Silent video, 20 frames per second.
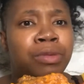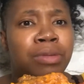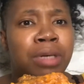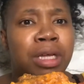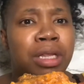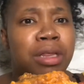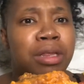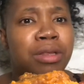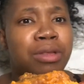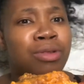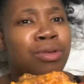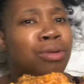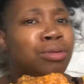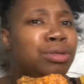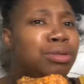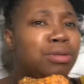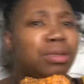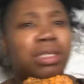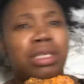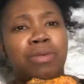with. Don't
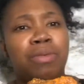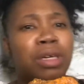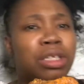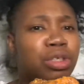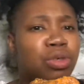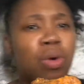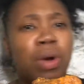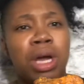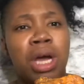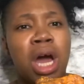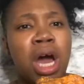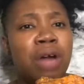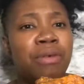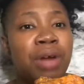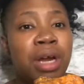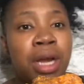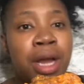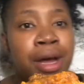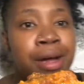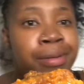you see what's going on
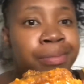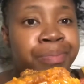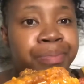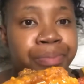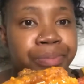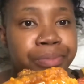right now?